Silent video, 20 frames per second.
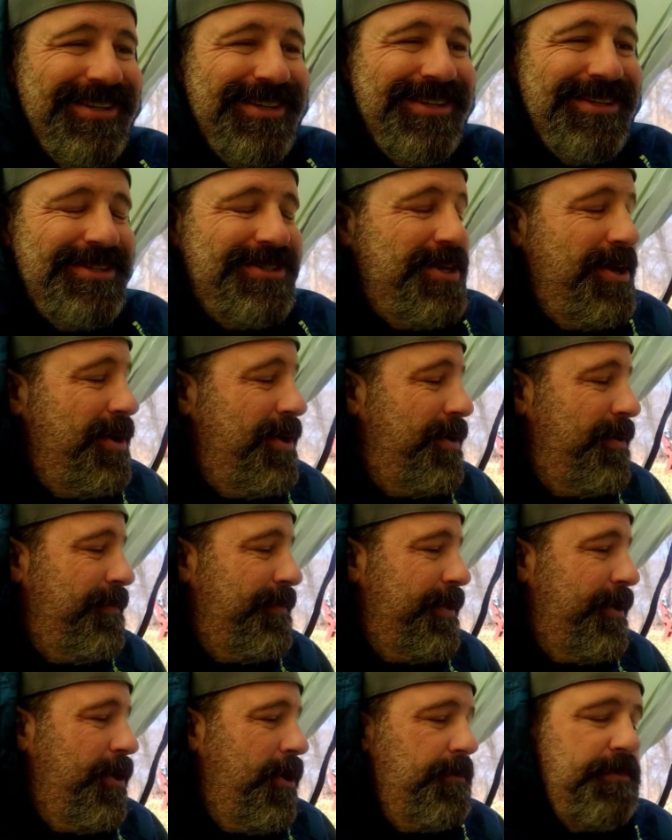So,
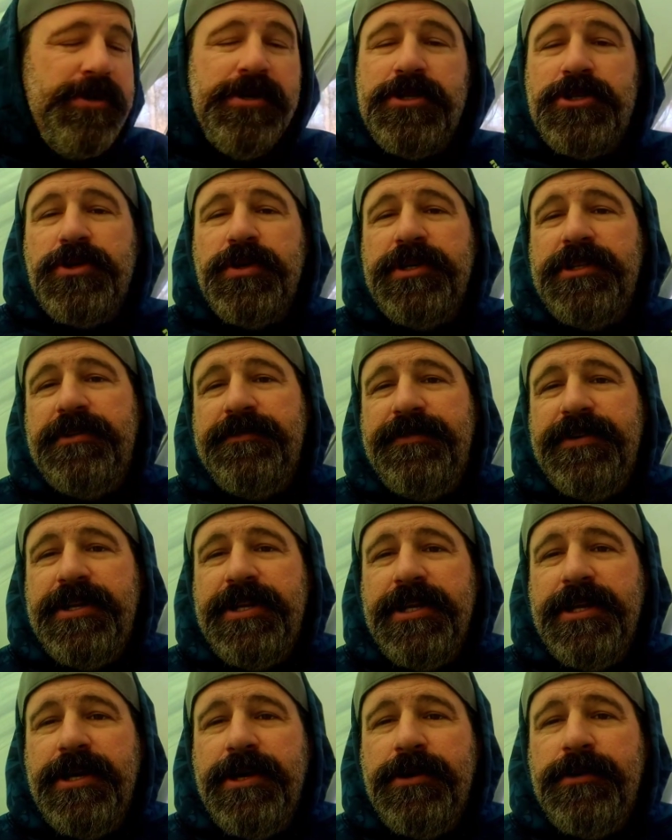I hope you enjoyed the
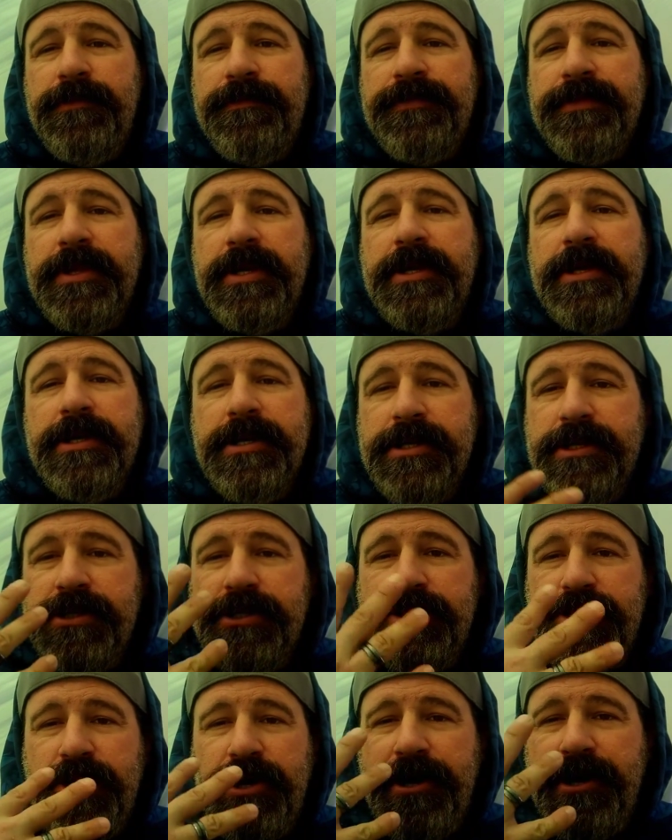video.
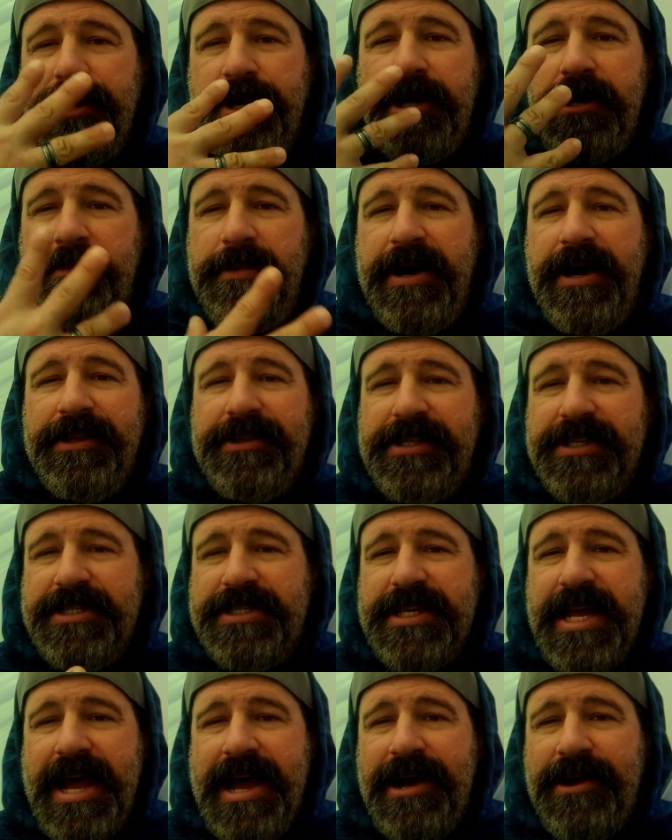Sorry about the
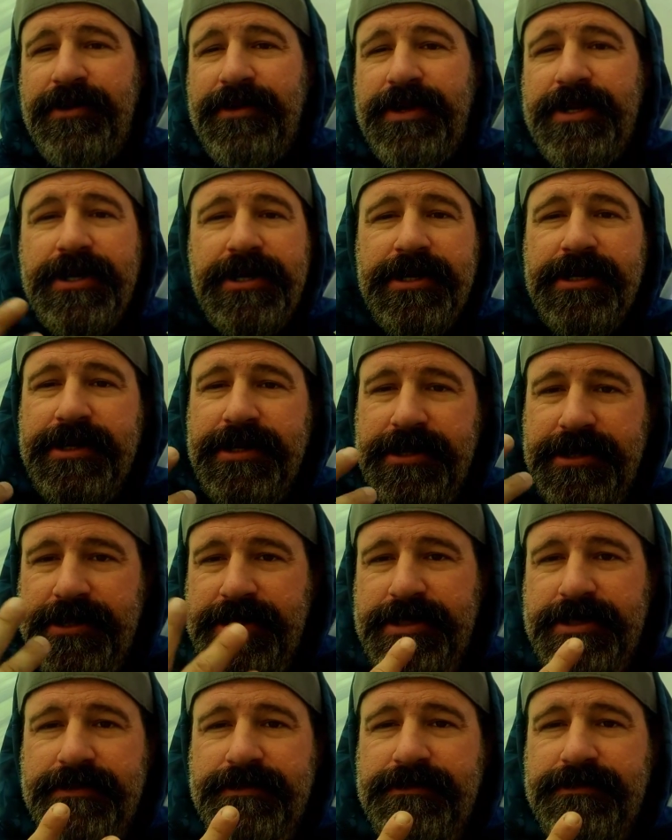sound.
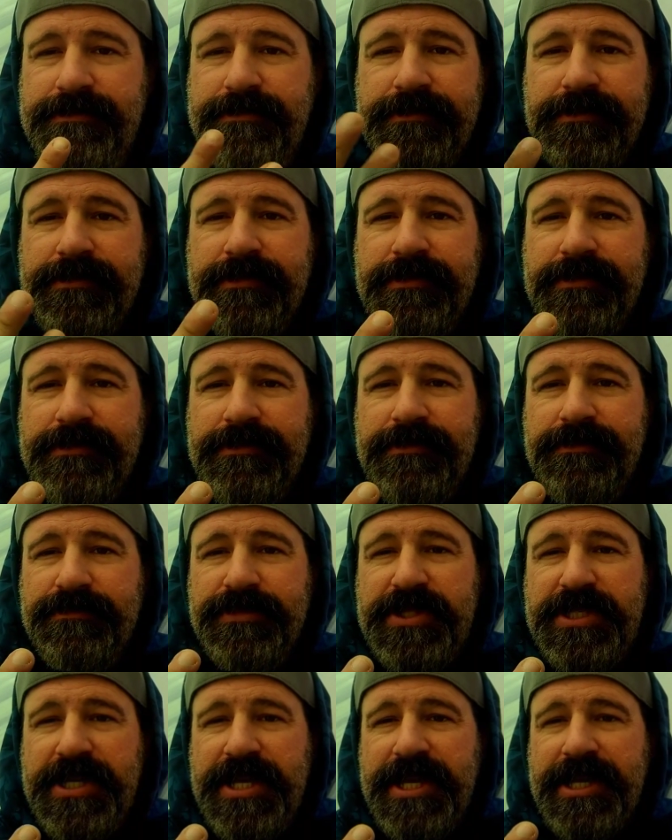I'm
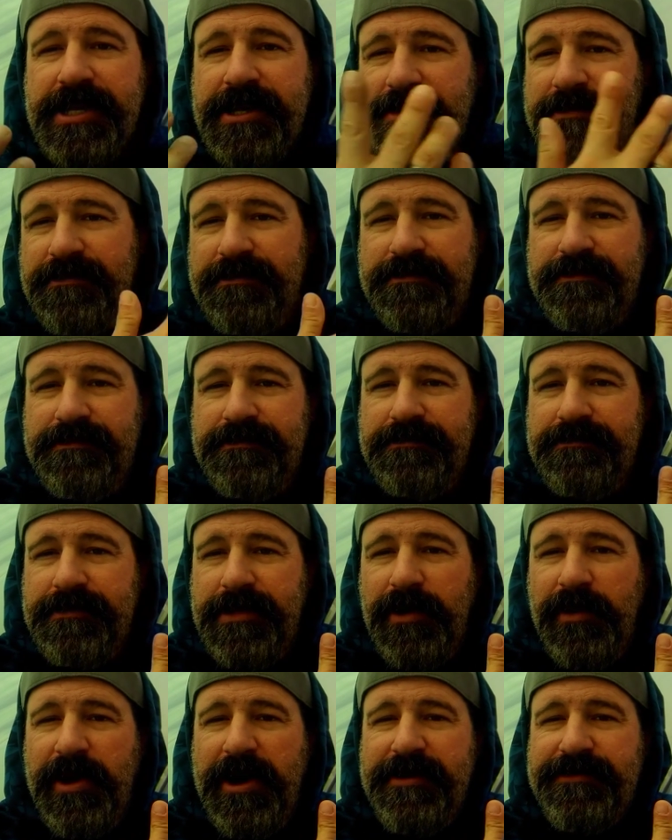sick.
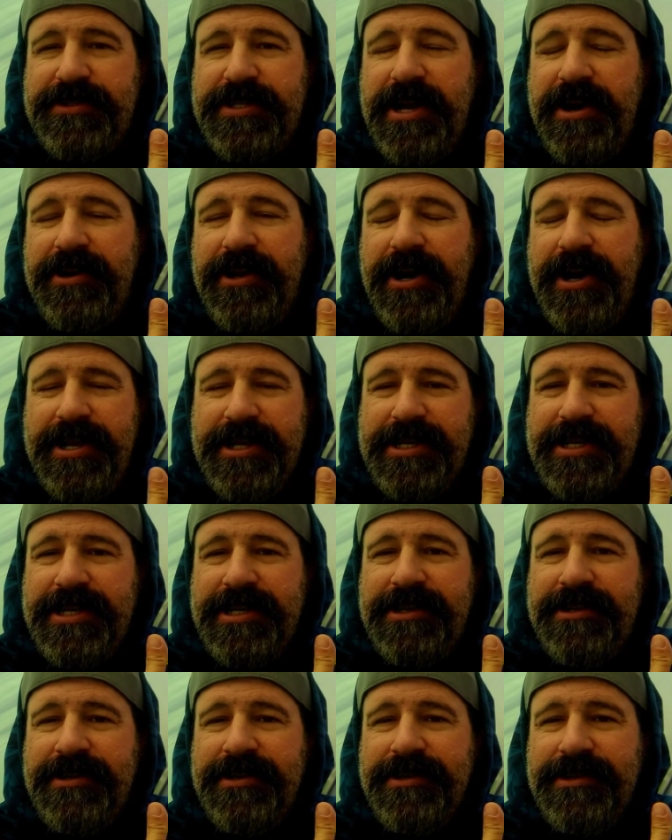My wife's out
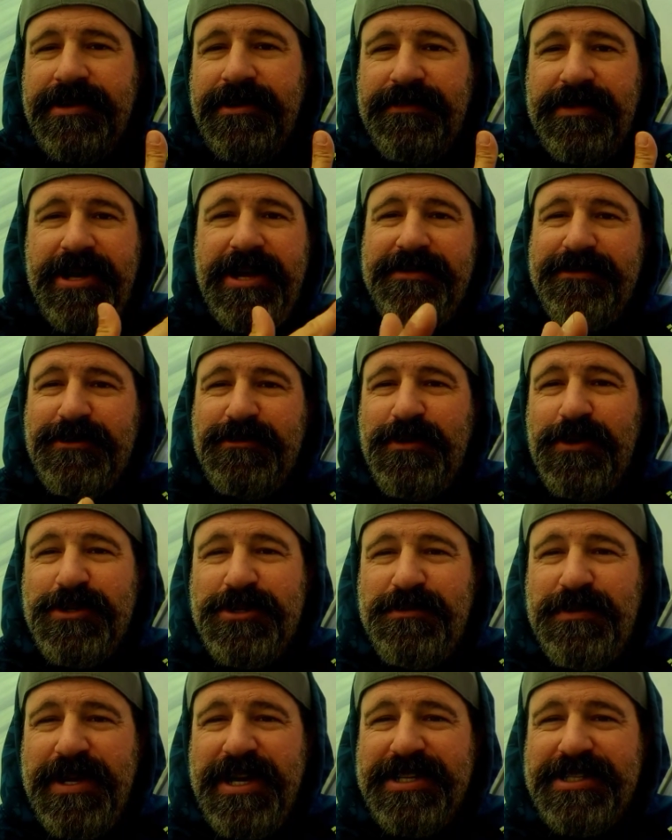hiking. I'm not even
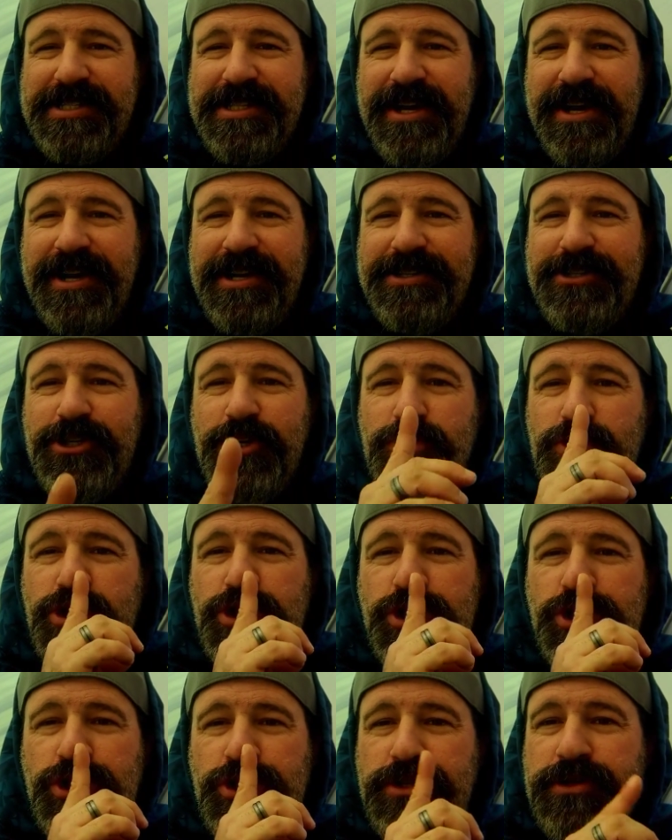supposed to be outside, so
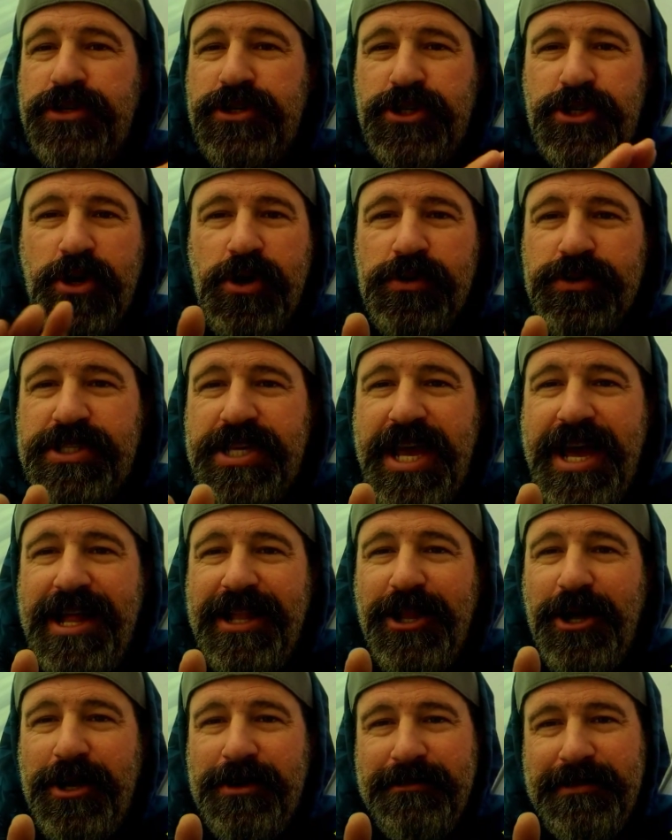shh, don't
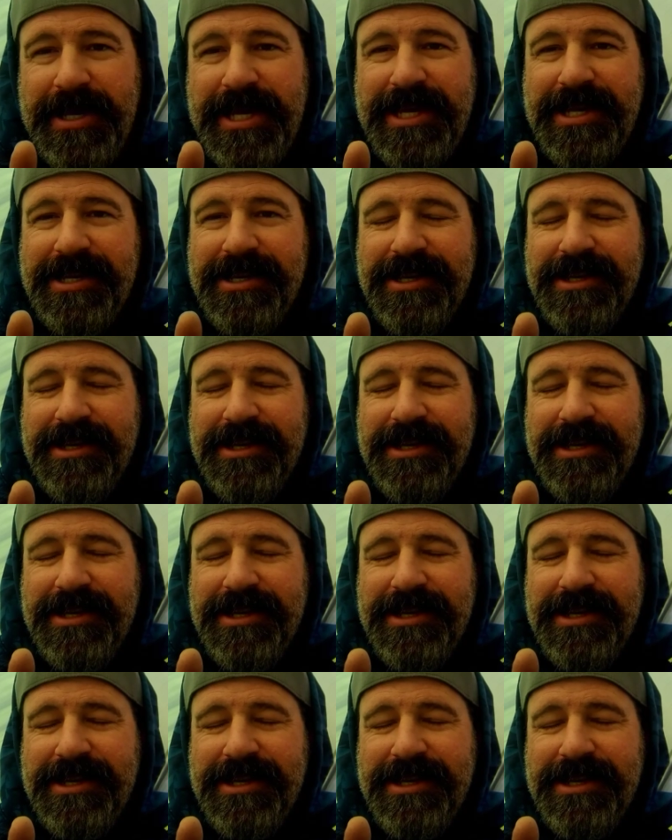tell on me.